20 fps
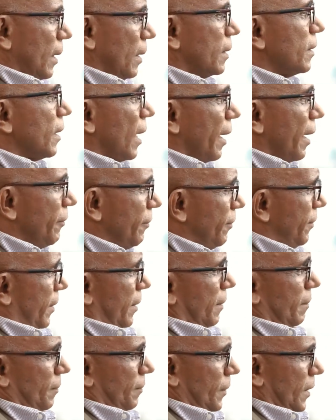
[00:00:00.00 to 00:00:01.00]

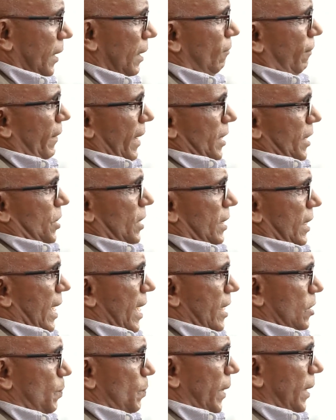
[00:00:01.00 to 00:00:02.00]
rising. Inflation
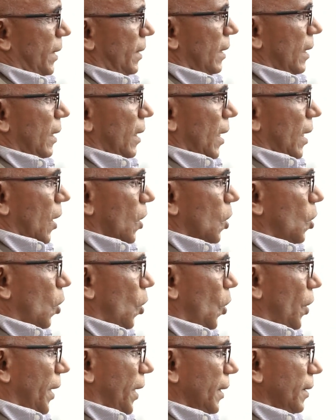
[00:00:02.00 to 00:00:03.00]
has been
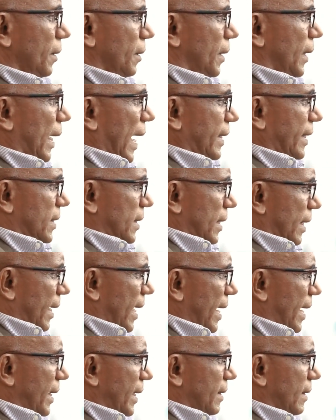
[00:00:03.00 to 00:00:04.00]
going at a
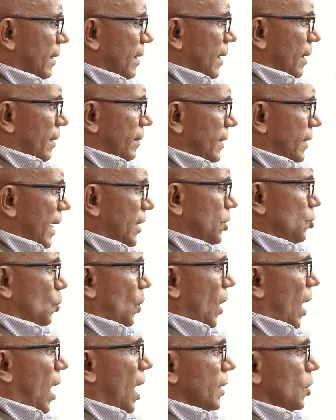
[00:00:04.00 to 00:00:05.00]
rate that you
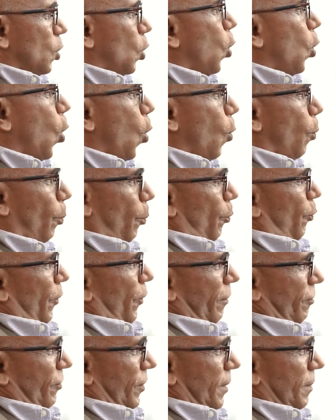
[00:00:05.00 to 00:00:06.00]
can't cope
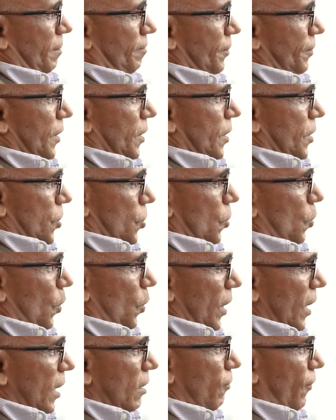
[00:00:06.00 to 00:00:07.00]
with. So
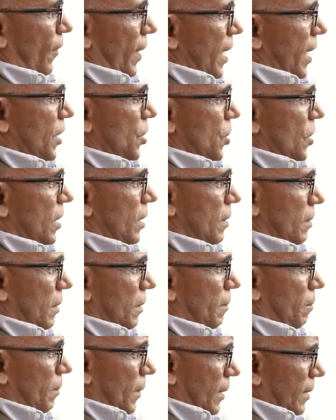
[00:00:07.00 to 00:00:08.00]
inflation,
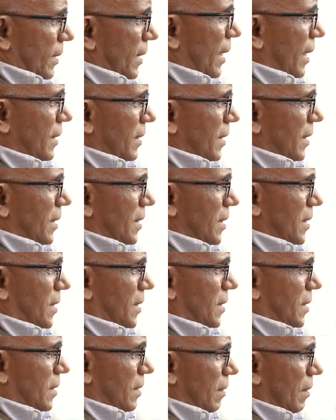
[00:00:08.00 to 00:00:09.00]
that
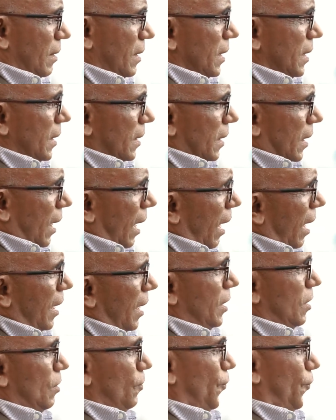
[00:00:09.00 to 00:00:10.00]
is the
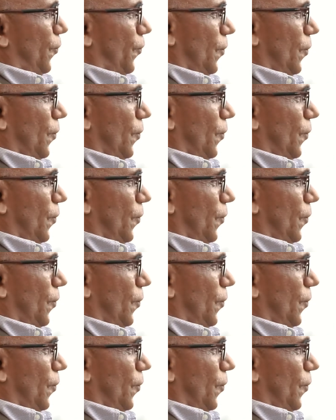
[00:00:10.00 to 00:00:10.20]
kind of